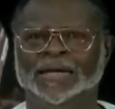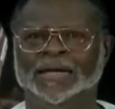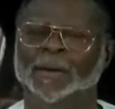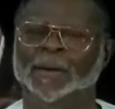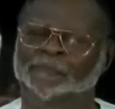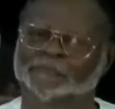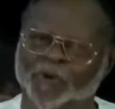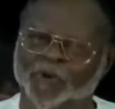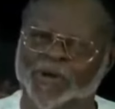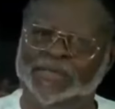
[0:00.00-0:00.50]

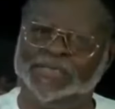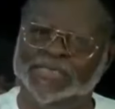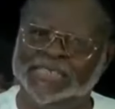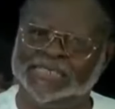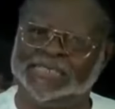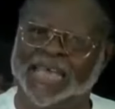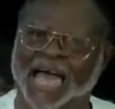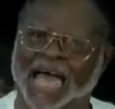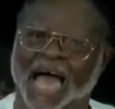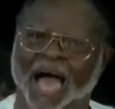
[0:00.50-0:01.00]
The
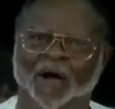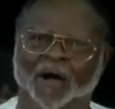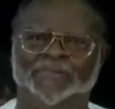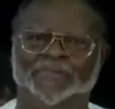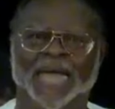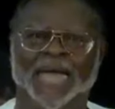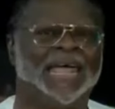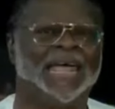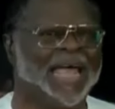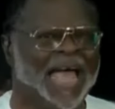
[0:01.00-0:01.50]
voices are out
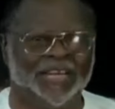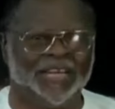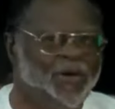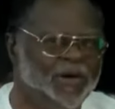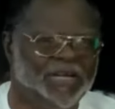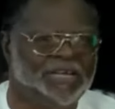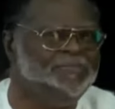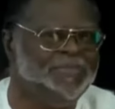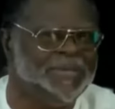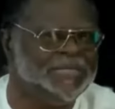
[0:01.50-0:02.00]
there, and I
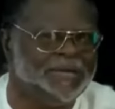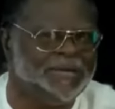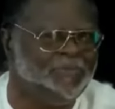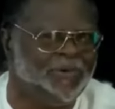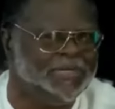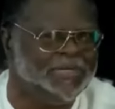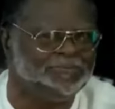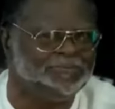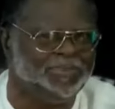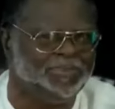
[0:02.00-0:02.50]
cannot diminish them
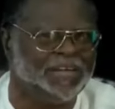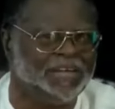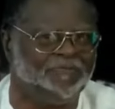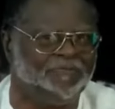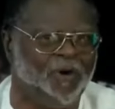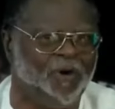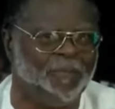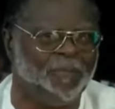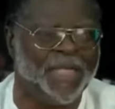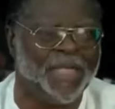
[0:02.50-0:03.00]
on this
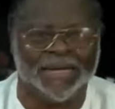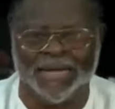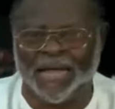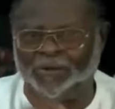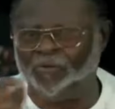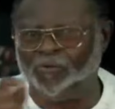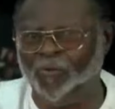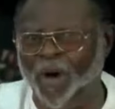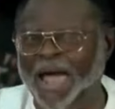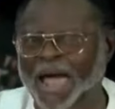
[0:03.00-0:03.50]
platform, that
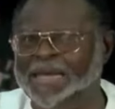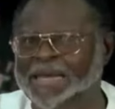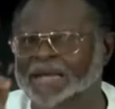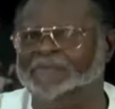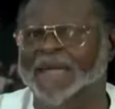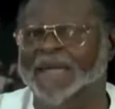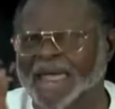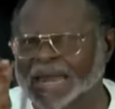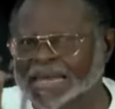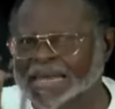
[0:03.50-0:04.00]
why
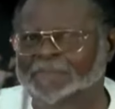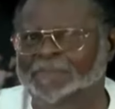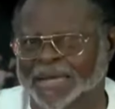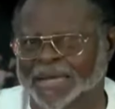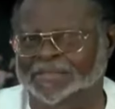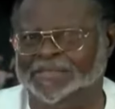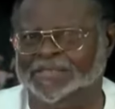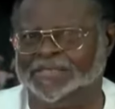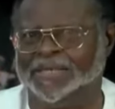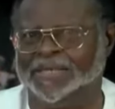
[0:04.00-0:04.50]
there are
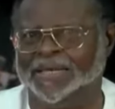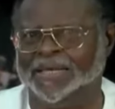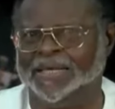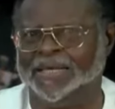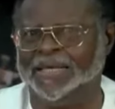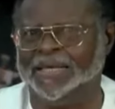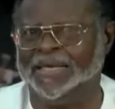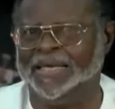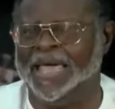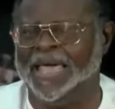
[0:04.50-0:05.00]
elements
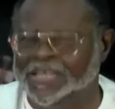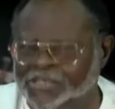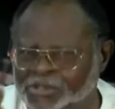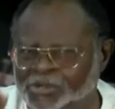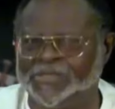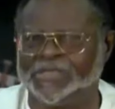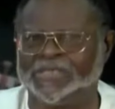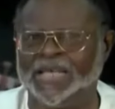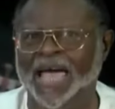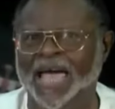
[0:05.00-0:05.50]
in
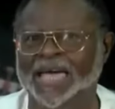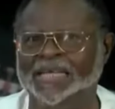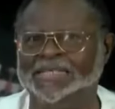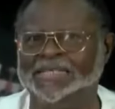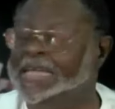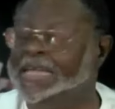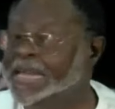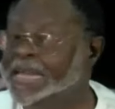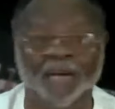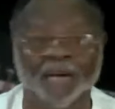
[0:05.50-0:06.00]

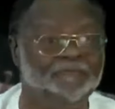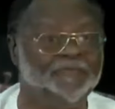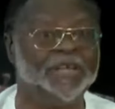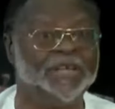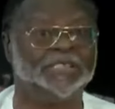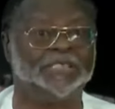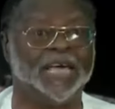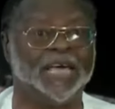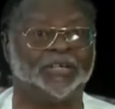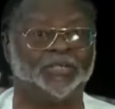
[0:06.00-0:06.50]
society, in
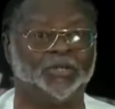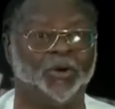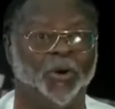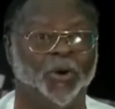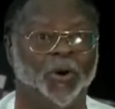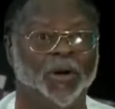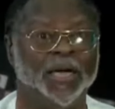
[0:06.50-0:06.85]
every sector,